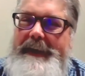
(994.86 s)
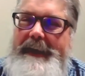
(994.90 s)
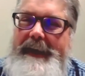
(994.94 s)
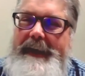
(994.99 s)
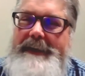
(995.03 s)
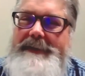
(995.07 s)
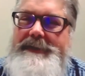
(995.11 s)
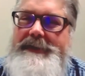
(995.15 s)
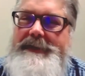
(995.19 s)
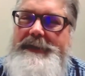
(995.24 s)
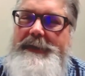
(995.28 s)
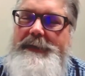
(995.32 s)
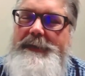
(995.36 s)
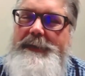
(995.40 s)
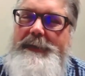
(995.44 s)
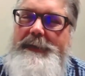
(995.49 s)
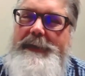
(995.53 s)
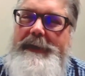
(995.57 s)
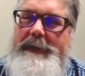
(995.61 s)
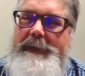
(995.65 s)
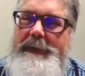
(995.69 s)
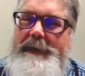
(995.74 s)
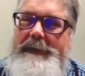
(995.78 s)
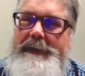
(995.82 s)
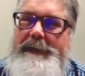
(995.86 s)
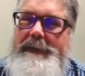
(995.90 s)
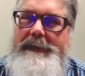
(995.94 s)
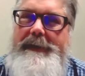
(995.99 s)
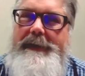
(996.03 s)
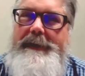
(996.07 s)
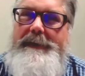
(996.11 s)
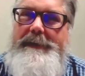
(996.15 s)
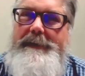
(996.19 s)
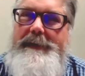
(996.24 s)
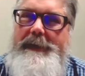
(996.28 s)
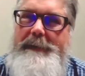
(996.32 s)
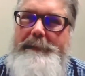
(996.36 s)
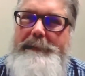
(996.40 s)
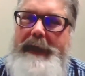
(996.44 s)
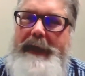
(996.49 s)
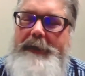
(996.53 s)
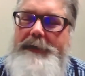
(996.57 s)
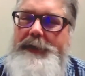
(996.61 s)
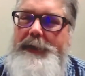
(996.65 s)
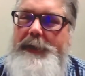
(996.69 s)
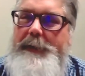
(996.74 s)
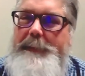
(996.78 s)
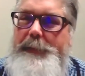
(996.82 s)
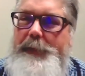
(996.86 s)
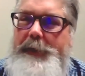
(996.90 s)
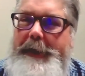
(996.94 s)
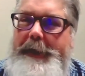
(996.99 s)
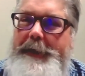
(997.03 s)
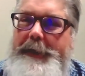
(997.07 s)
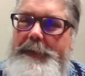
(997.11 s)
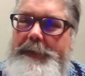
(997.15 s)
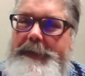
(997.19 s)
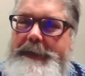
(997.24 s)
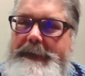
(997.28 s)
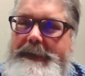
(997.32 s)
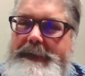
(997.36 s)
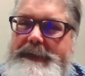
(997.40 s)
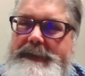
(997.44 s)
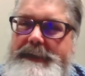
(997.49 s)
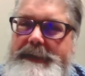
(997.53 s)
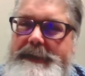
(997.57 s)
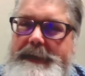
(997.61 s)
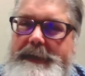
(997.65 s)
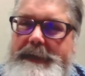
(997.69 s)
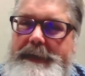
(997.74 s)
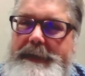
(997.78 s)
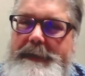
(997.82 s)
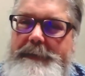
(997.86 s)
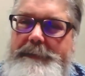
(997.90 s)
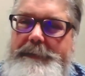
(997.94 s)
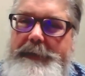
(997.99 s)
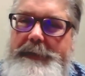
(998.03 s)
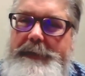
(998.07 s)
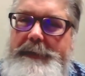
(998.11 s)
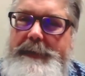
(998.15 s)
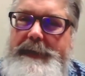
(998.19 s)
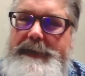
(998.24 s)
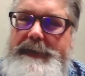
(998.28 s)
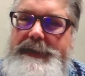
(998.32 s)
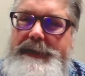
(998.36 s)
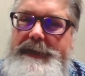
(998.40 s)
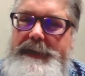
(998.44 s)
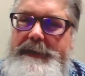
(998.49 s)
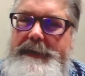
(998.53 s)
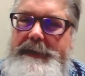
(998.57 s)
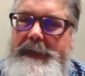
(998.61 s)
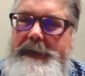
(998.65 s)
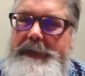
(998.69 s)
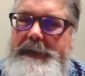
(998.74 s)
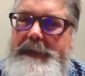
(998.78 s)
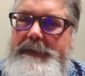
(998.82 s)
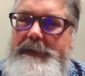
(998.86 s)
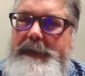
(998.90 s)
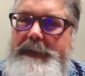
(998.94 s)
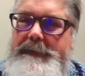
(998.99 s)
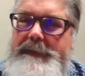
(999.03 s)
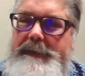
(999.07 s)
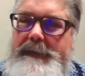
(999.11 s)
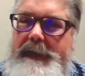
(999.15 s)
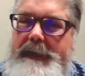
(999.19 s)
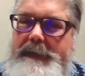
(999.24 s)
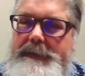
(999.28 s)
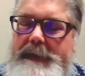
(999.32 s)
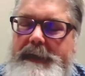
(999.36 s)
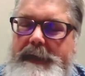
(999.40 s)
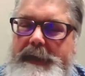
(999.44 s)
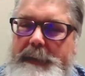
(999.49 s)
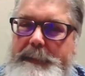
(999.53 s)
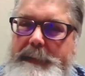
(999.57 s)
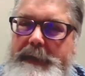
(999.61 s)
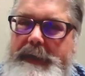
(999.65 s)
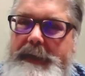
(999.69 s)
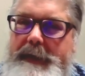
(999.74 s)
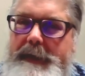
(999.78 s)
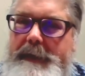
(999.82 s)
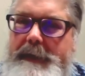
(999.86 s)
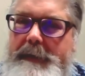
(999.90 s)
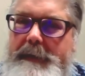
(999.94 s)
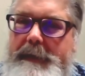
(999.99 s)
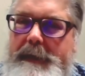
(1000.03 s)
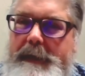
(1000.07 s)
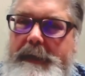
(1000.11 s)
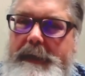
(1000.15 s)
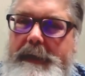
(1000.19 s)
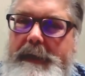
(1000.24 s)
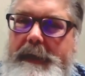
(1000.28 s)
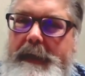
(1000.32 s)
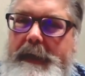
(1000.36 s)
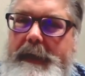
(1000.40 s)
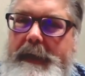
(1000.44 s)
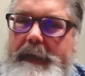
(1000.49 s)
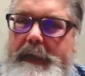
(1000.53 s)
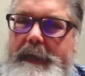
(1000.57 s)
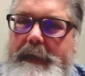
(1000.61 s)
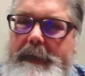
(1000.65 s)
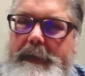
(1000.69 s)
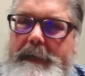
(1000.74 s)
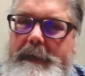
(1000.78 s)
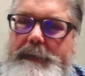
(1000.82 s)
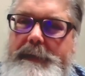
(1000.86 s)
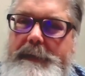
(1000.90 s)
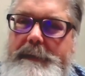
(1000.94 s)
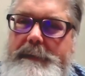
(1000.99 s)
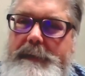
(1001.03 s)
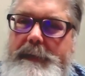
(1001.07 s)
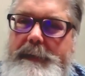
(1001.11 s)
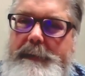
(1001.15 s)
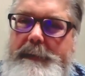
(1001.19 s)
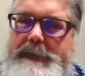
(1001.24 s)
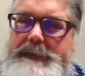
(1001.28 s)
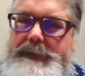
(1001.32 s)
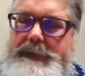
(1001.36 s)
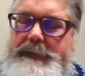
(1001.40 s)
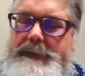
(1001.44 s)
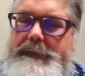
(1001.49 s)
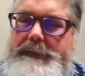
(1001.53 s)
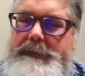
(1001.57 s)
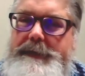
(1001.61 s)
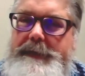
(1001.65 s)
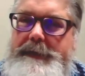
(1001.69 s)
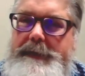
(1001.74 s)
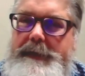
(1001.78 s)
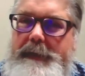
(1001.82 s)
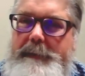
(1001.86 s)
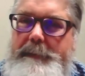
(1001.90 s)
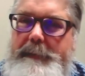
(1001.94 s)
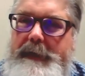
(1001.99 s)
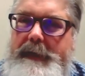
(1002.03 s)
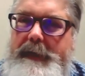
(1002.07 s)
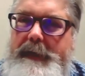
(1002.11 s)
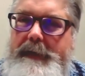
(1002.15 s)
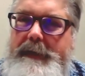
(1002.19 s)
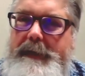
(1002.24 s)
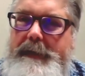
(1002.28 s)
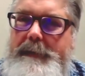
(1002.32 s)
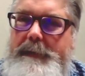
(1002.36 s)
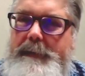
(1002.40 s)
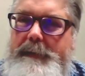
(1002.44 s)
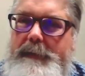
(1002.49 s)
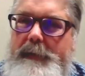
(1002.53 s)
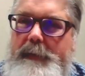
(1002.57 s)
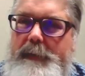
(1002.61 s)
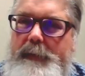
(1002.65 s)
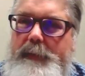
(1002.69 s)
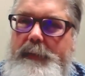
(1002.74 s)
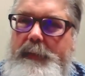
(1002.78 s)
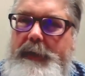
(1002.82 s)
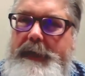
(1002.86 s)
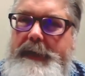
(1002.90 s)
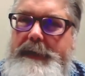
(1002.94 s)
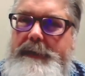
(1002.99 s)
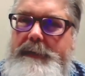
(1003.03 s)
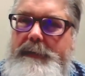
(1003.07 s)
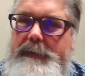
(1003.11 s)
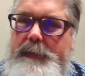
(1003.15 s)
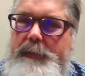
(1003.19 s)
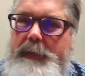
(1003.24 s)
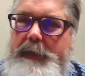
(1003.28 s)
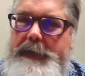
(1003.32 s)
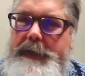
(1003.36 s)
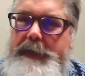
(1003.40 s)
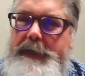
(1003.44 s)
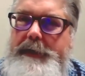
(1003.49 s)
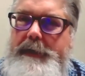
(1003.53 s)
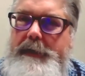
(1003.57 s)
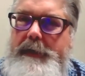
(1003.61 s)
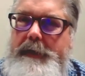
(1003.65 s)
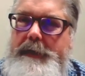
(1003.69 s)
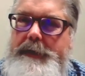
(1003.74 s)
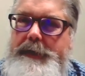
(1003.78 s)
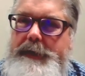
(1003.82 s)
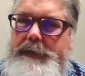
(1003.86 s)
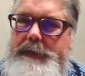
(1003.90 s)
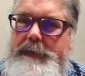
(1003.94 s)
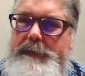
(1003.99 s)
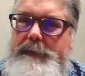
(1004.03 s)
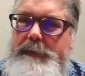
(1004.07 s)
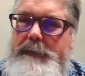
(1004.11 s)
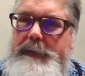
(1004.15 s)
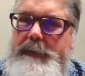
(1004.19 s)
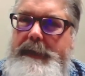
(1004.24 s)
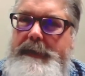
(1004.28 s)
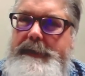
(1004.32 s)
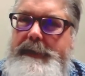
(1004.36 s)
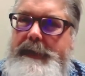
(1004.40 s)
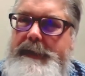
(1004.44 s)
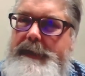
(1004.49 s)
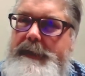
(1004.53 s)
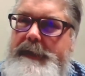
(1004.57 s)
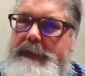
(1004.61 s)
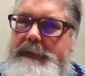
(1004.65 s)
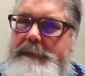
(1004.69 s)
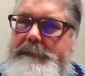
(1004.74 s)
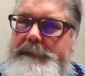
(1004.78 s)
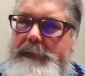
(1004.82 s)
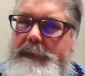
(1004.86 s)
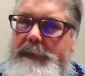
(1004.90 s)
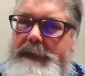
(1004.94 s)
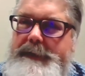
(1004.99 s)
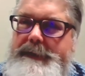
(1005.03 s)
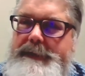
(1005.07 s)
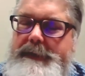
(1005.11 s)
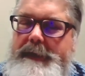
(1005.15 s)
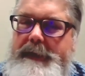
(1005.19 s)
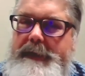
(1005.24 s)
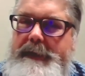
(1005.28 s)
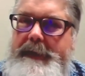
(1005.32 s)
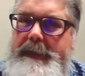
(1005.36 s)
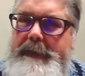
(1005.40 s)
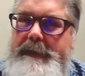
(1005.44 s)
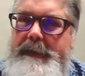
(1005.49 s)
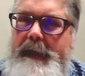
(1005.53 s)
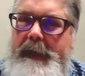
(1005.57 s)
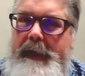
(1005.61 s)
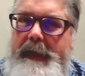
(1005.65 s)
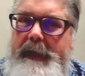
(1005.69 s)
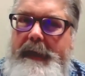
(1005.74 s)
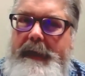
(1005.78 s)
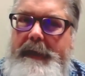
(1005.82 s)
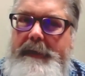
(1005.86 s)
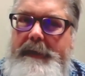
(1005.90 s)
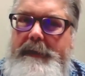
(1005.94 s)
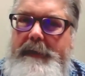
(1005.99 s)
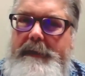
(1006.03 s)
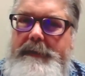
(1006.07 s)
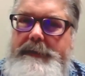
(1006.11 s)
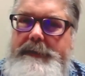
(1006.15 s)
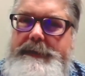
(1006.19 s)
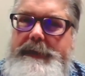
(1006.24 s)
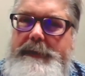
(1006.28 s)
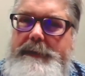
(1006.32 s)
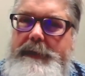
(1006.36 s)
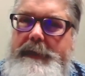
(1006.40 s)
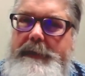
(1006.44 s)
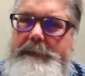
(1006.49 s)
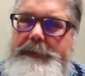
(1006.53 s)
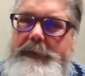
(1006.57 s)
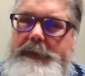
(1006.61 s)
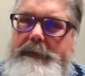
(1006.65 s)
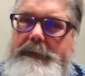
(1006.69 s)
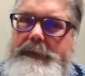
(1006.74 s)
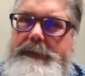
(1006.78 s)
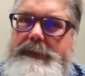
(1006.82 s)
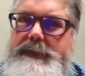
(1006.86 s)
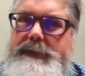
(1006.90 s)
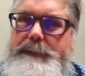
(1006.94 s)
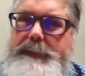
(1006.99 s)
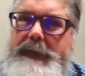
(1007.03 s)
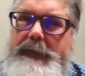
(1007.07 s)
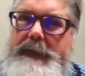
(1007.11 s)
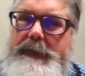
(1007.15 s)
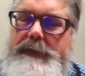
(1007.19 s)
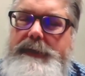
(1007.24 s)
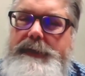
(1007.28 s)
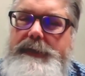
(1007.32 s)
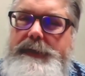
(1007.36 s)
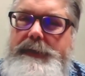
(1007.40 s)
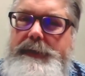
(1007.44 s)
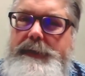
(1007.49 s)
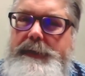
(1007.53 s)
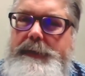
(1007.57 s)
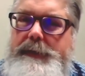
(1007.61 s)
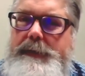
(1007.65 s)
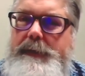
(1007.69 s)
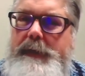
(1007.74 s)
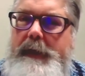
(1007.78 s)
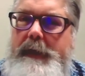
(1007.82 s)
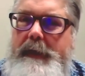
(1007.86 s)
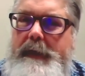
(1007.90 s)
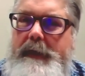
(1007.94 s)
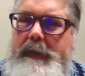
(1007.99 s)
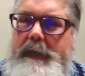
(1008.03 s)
to ask you uh, uh, about your priorities uh, for the rest of the year and, and the coming year, uh, the, the, rest of the term. Uh, what what are you, are you intending to focus on, and and also if you could speak to